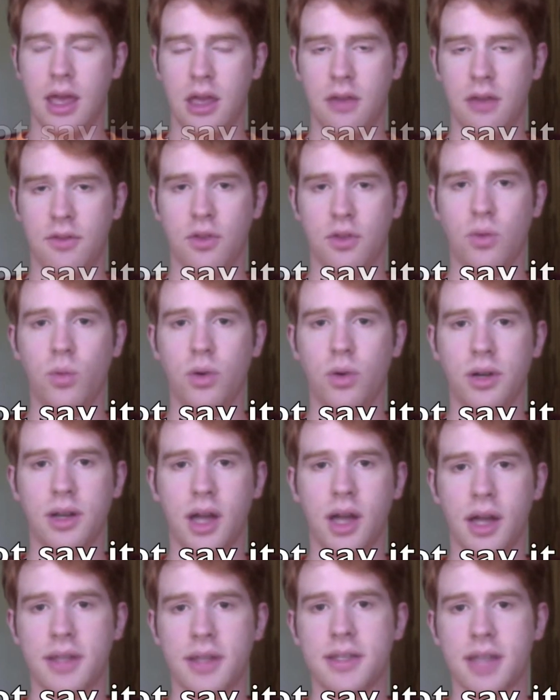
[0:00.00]
if you would
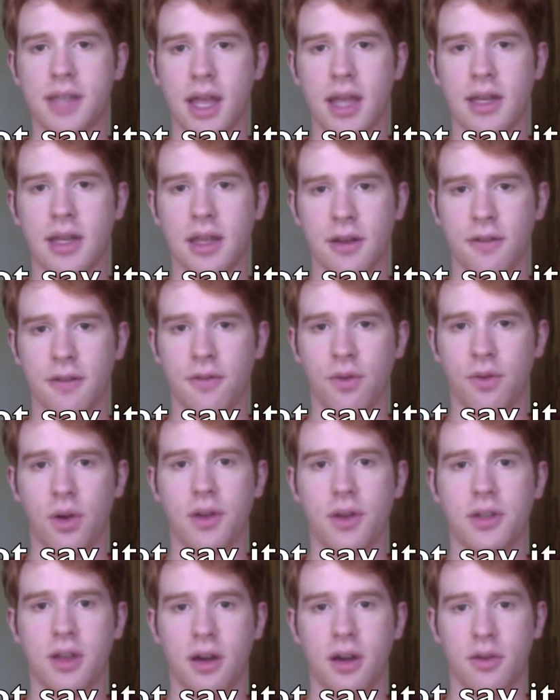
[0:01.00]
not say it in
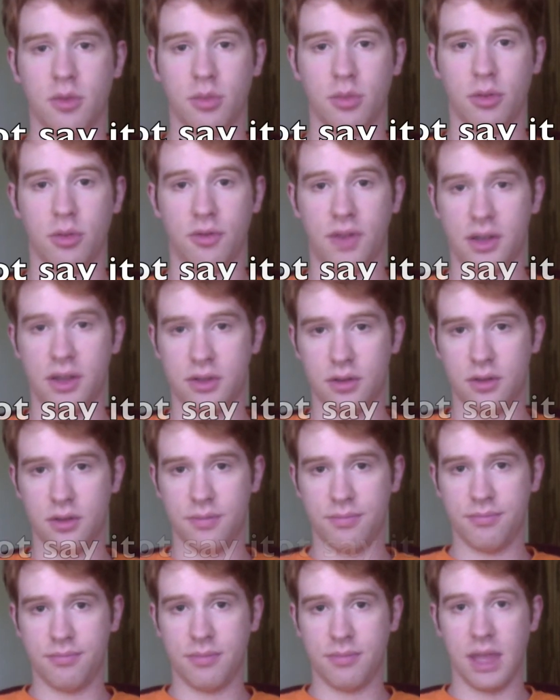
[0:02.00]
front of a
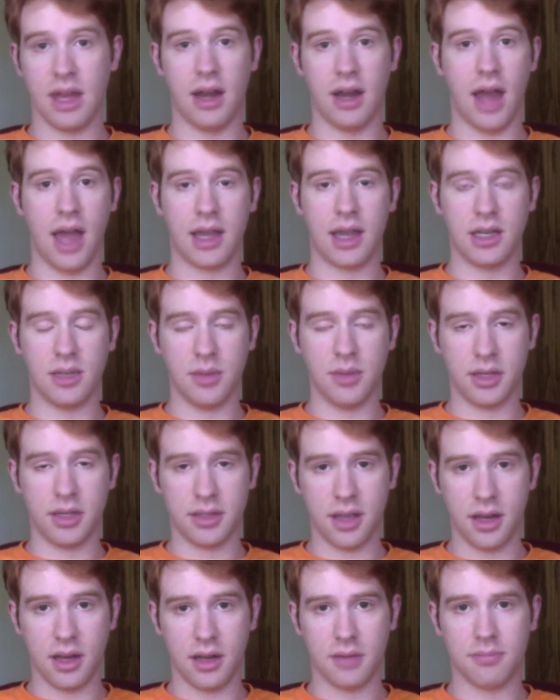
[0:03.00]
professor, in an academic
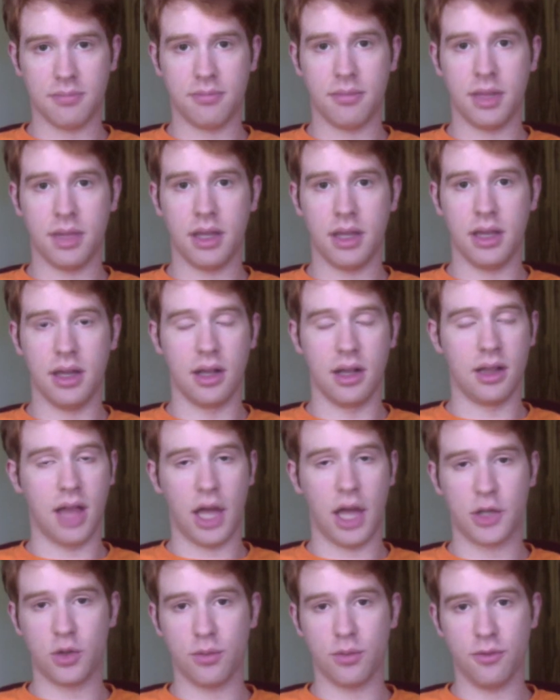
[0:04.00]
setting, in a
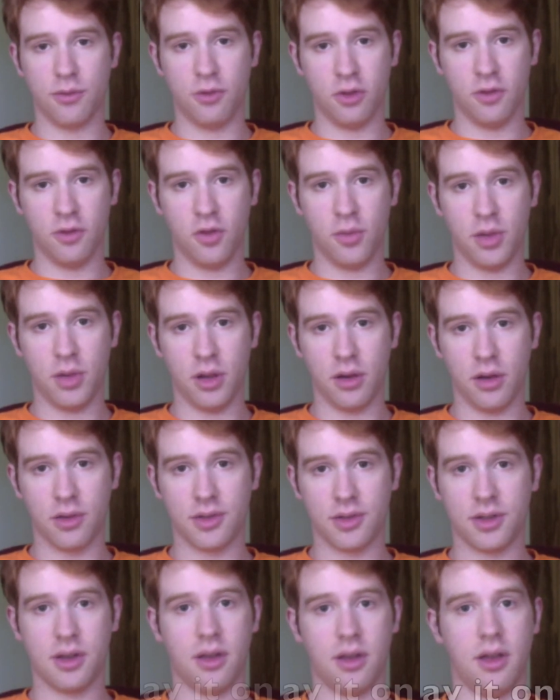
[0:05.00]
classroom full of your
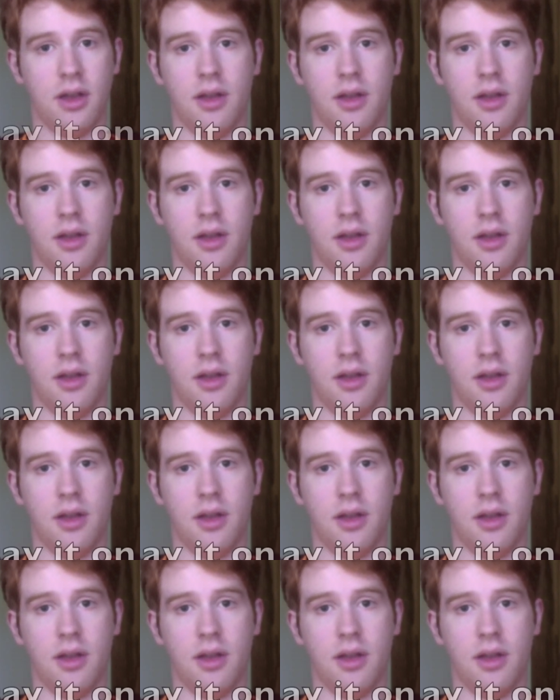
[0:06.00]
peers,